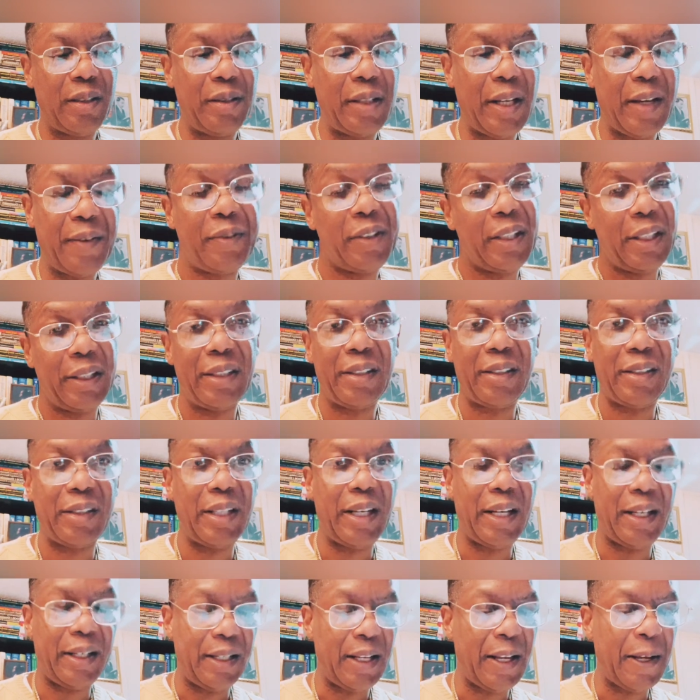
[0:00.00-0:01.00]
You have to
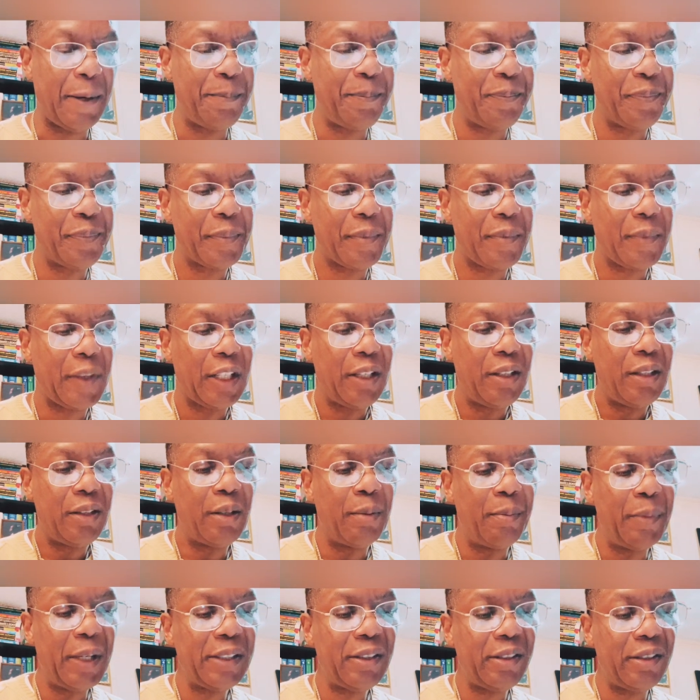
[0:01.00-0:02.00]
understand that. The
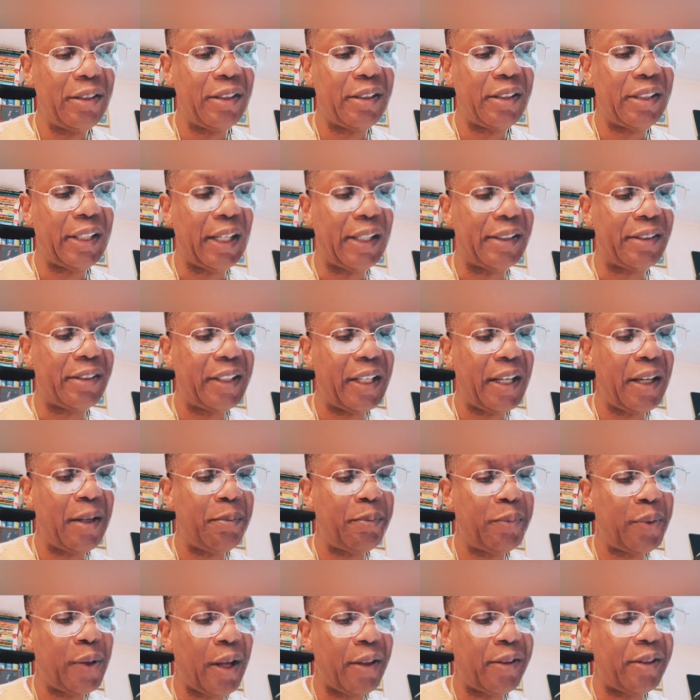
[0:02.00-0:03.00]
messenger says, dear
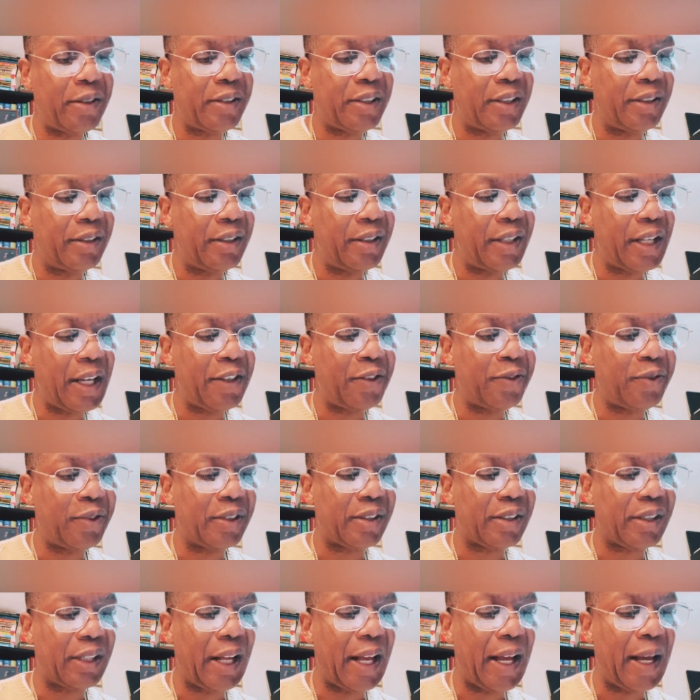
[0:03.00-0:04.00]
brothers in the Nation of
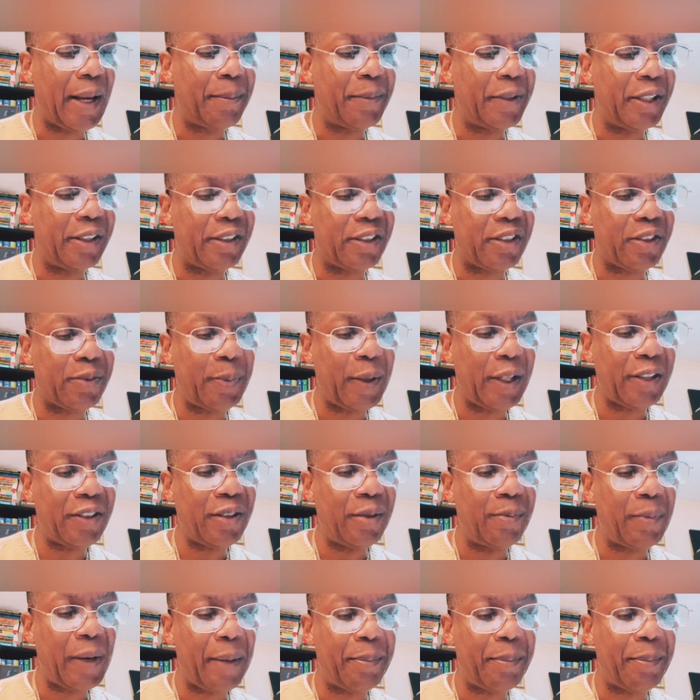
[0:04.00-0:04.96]
Islam, and especially my